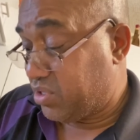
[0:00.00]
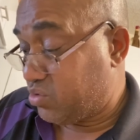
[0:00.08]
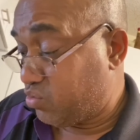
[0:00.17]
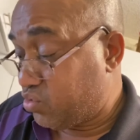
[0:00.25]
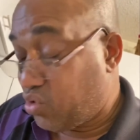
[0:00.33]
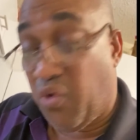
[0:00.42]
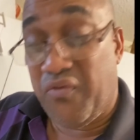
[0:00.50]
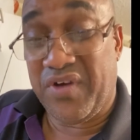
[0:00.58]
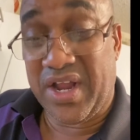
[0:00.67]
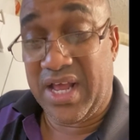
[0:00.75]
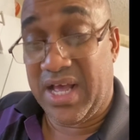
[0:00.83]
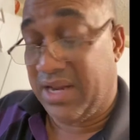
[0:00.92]
too tough
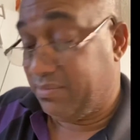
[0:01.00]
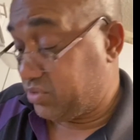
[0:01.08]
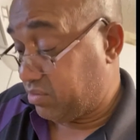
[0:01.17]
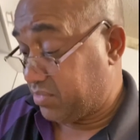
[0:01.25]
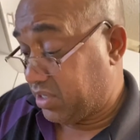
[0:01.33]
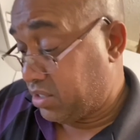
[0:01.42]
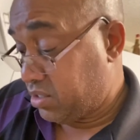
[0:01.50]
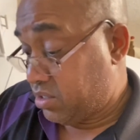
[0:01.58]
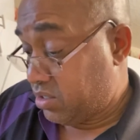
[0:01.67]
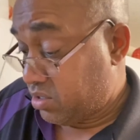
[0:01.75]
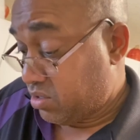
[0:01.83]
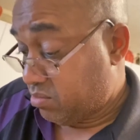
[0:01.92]
and all them something.
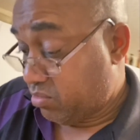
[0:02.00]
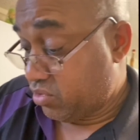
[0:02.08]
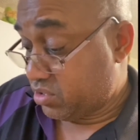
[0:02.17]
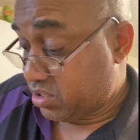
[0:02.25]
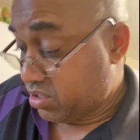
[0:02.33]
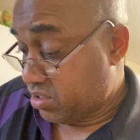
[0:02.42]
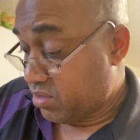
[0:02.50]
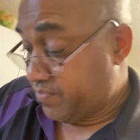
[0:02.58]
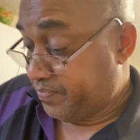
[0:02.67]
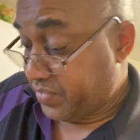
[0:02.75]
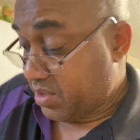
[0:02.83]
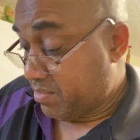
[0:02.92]
But
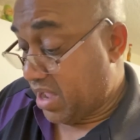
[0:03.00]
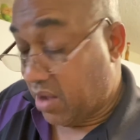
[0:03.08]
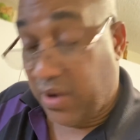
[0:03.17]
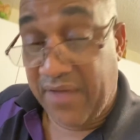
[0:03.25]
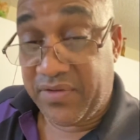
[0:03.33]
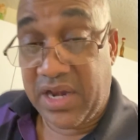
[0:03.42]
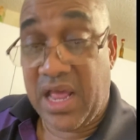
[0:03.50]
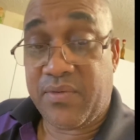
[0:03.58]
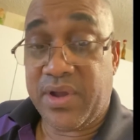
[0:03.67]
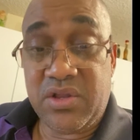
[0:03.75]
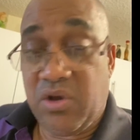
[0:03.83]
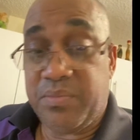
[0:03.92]
my wife don't like
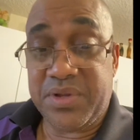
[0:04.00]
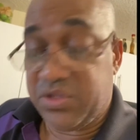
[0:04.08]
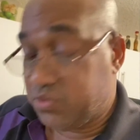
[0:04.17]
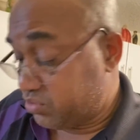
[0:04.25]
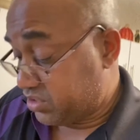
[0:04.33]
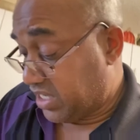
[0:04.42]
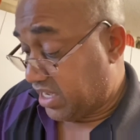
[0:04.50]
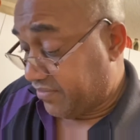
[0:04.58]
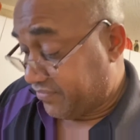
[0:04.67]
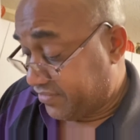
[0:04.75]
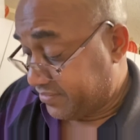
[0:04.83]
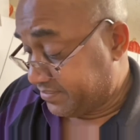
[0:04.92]
when dumpling too soft.